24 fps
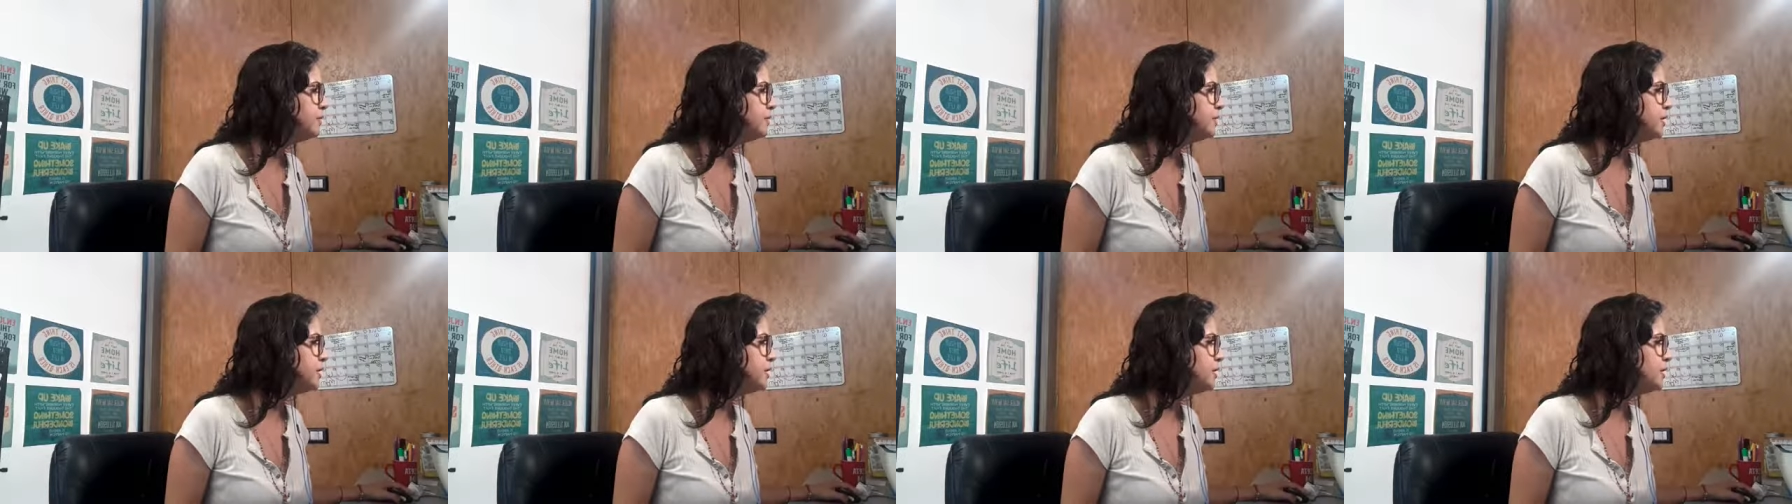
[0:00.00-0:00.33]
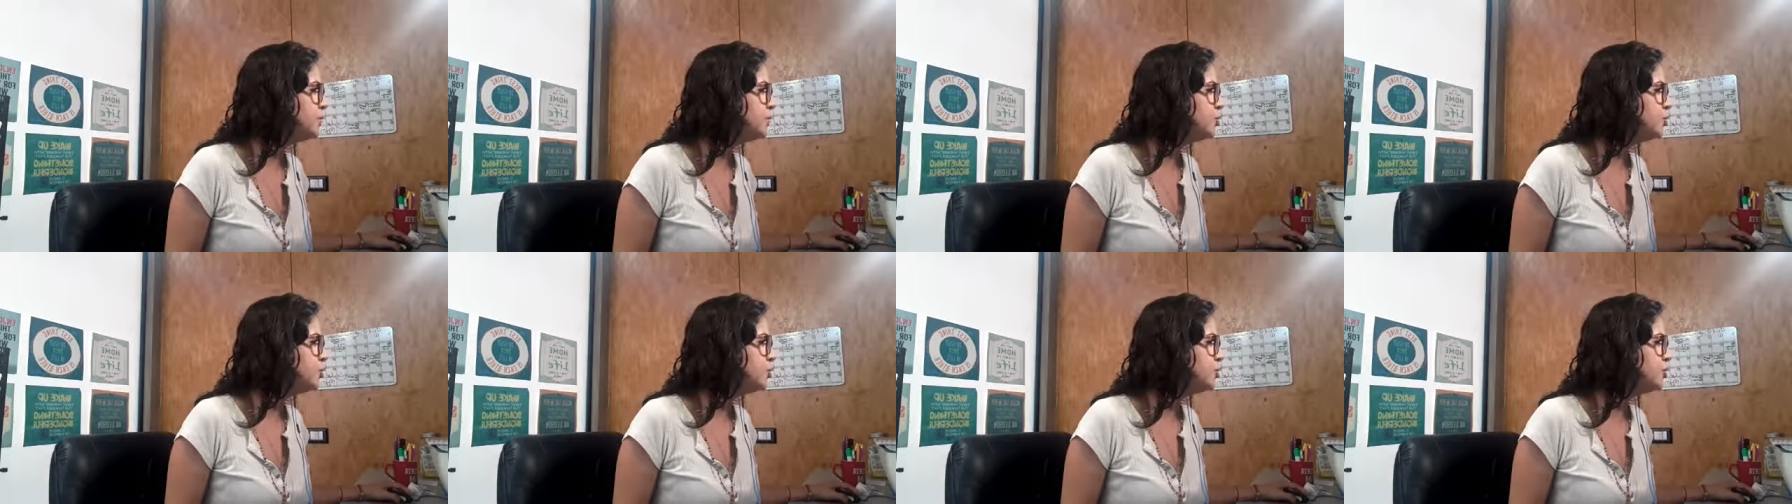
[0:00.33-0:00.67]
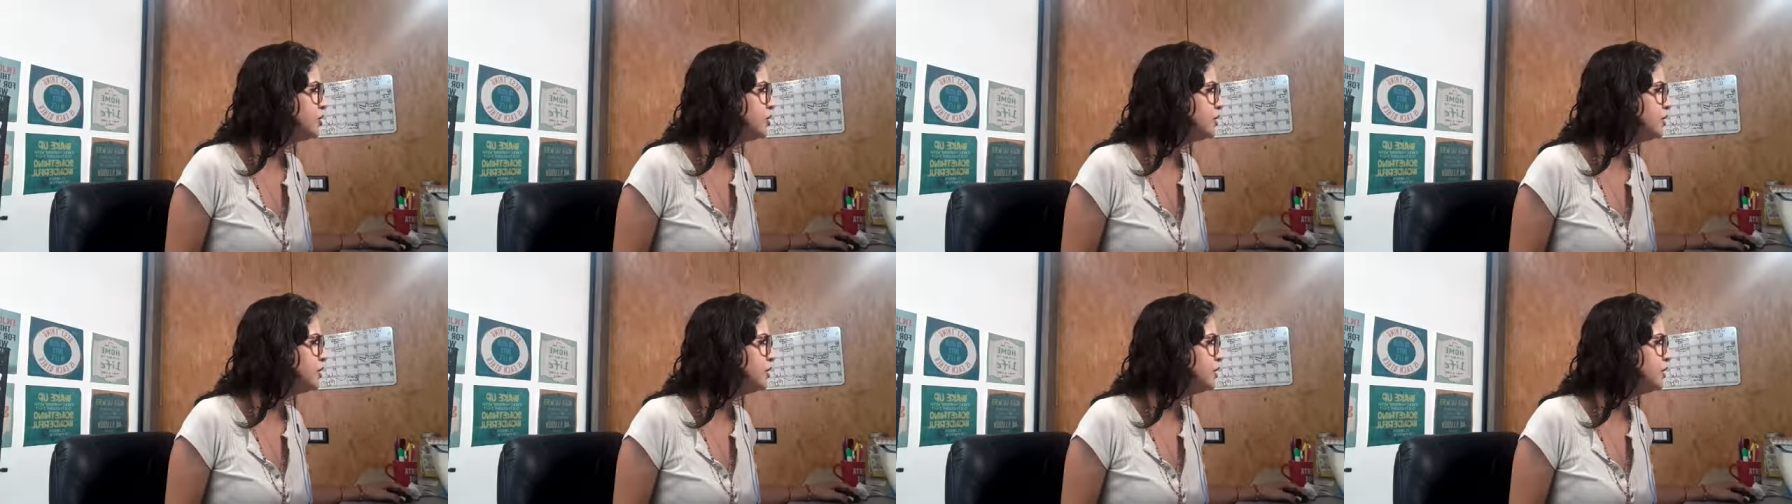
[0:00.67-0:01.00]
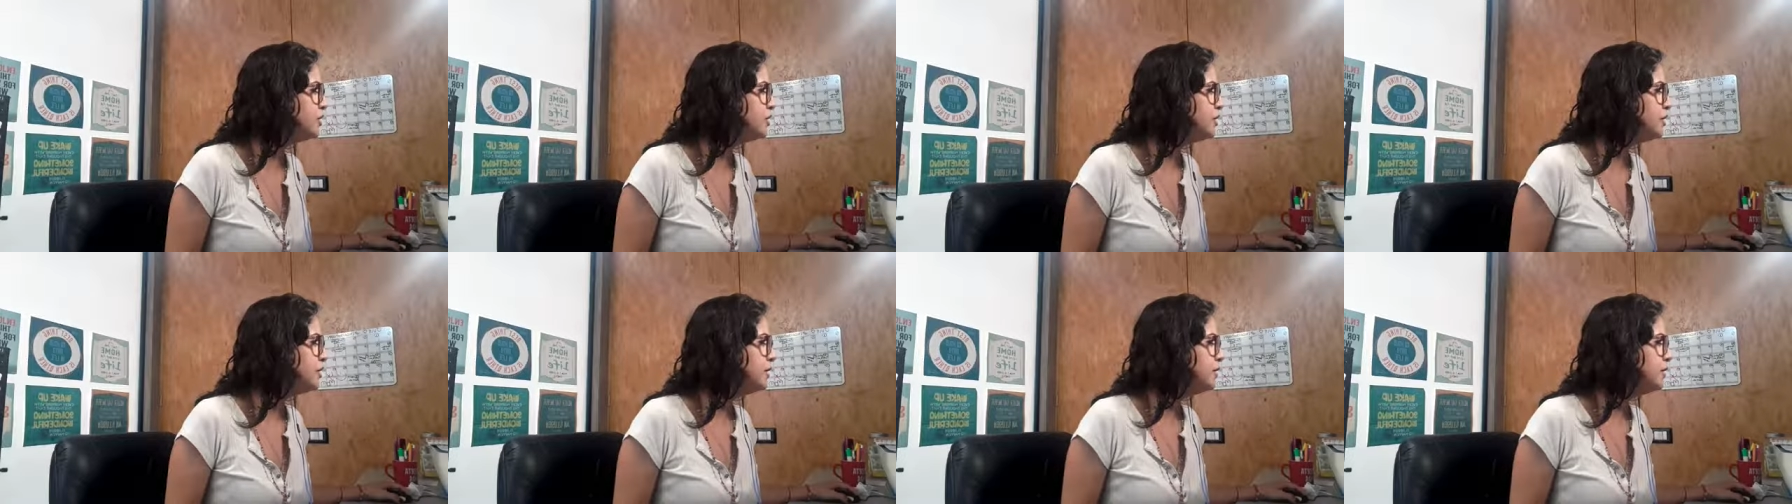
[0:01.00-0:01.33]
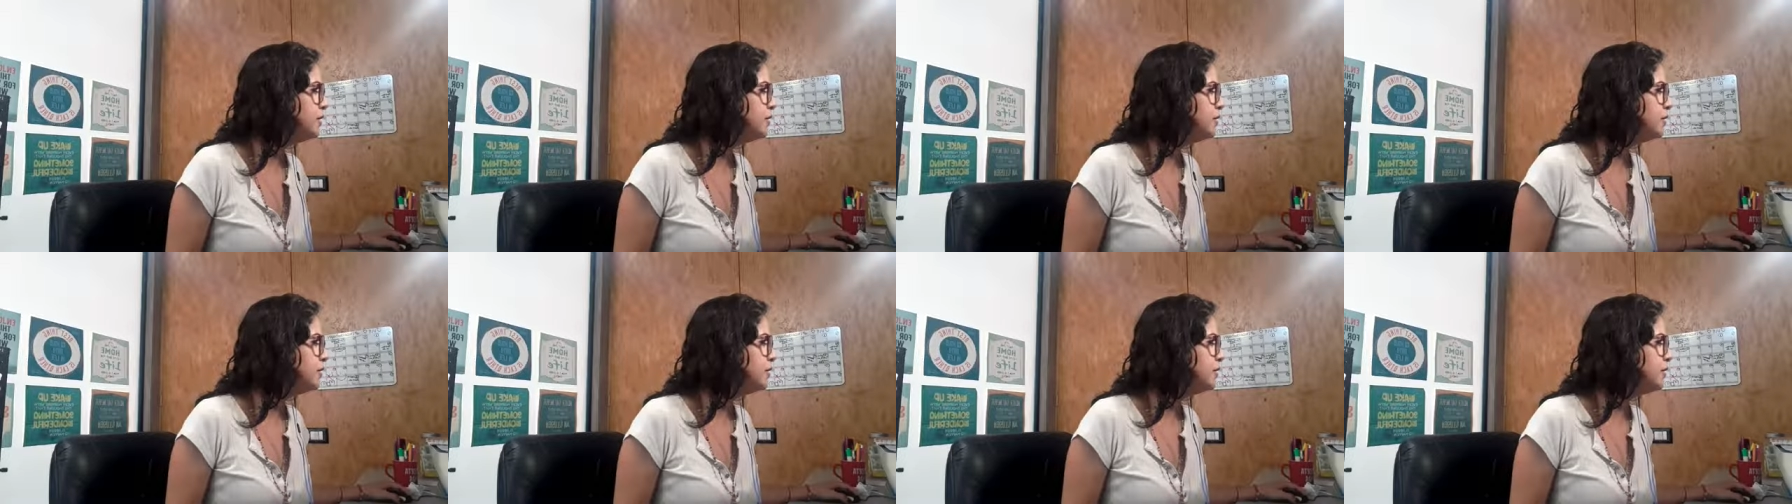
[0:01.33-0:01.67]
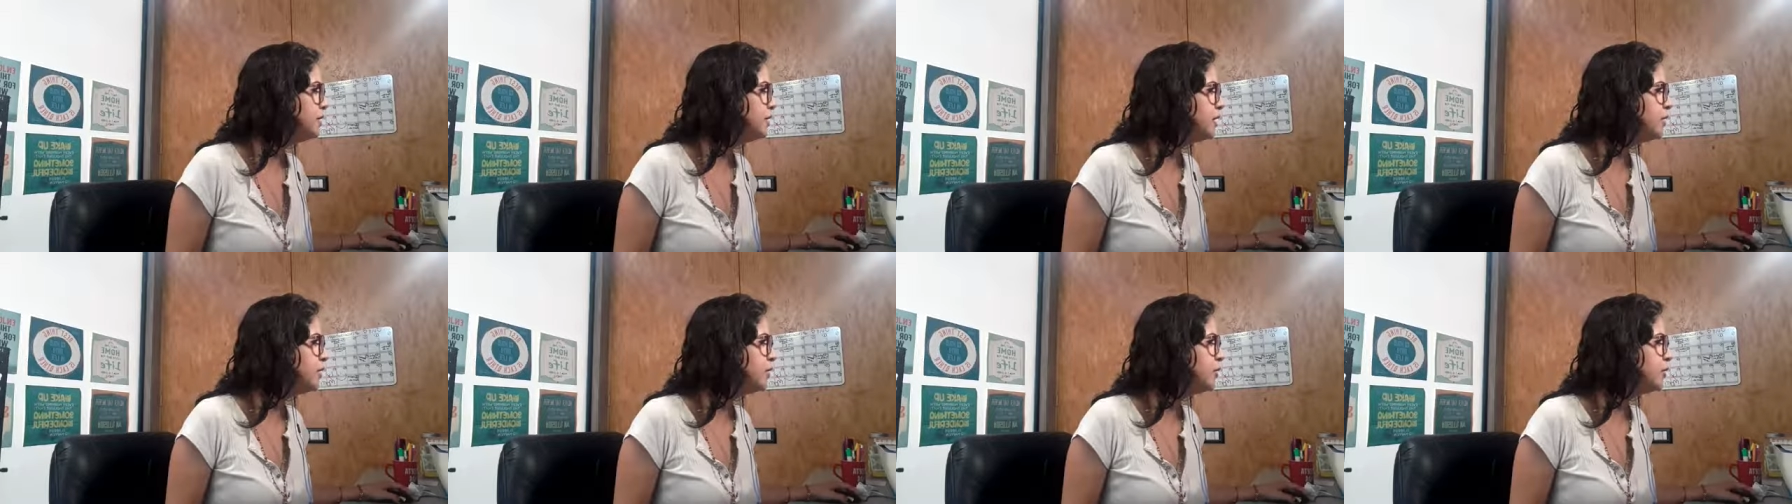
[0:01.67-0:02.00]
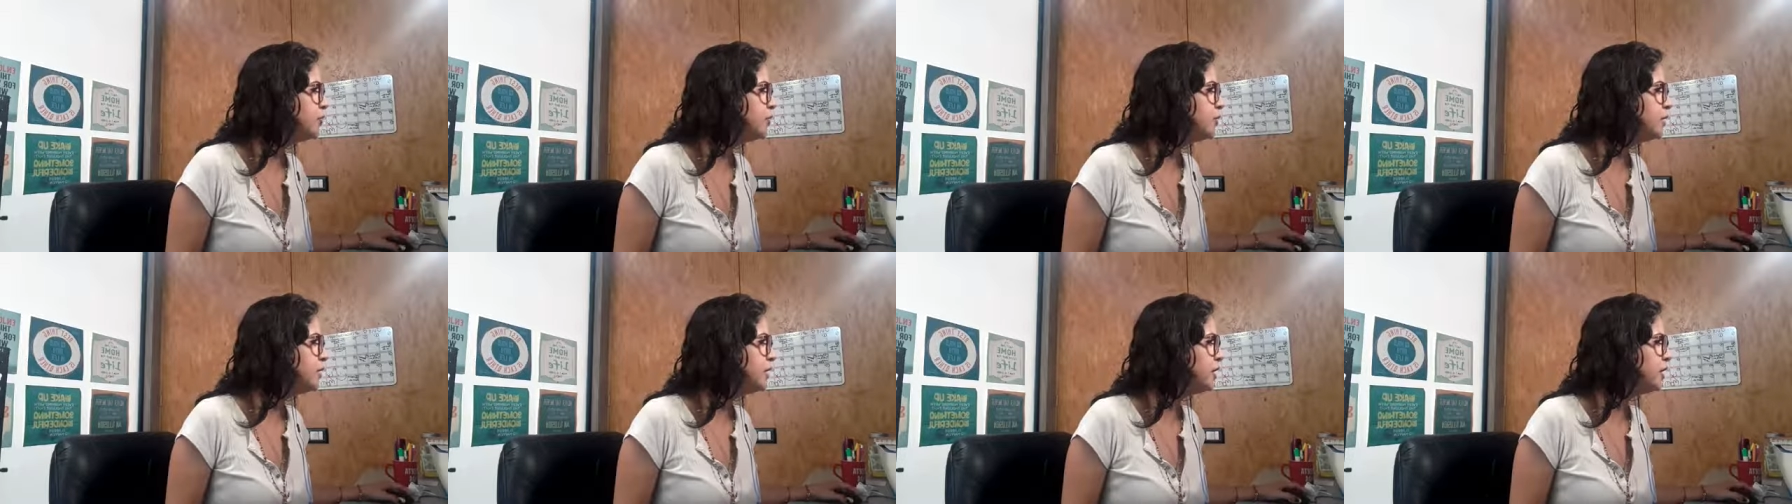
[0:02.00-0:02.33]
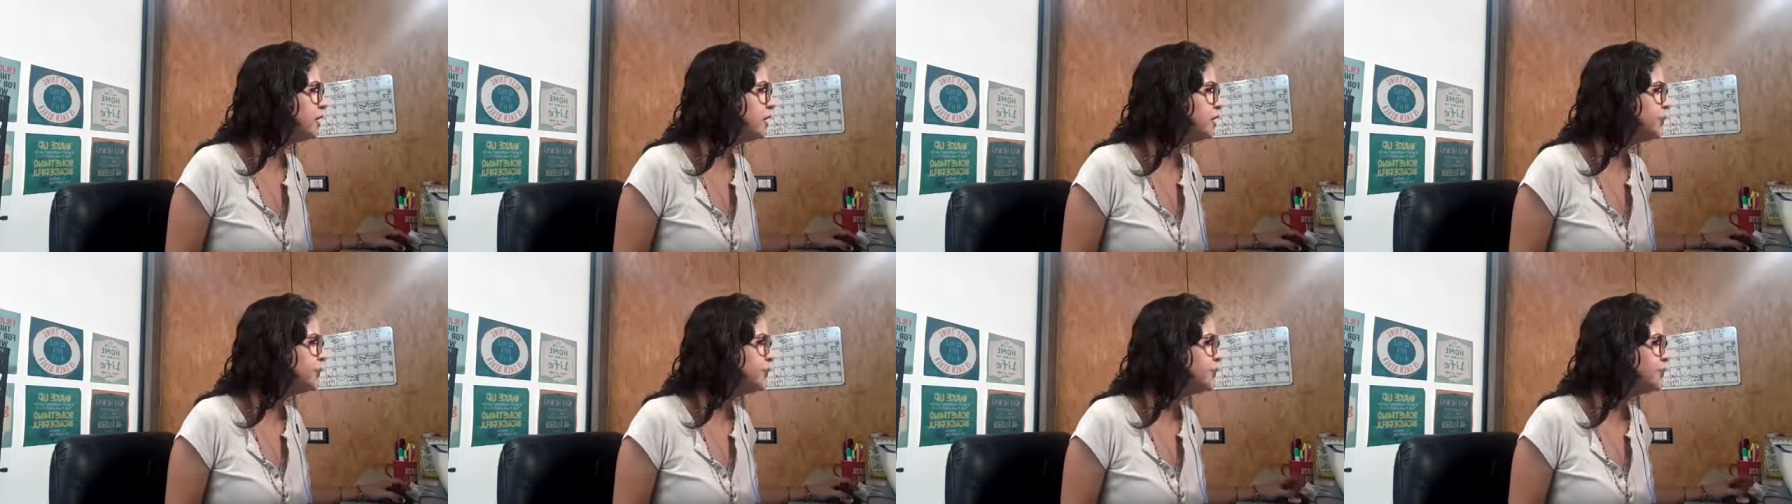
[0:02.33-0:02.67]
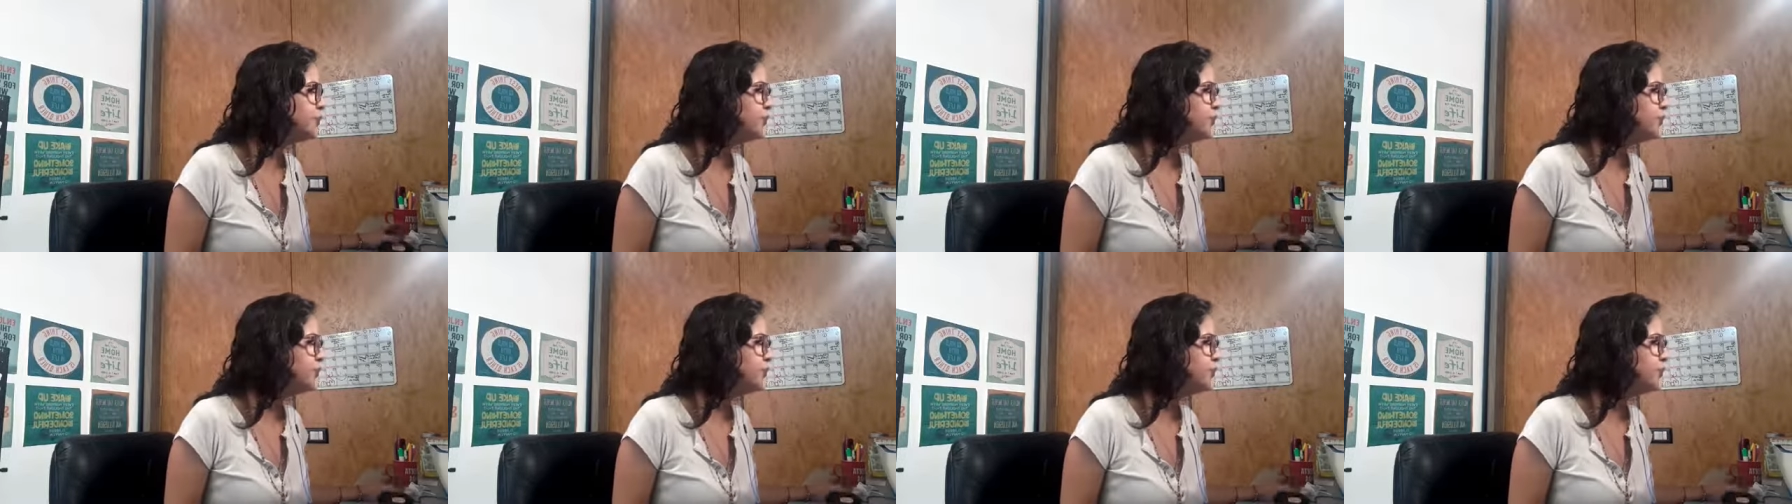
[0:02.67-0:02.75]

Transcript: Sigamos. Sigamos por aquí.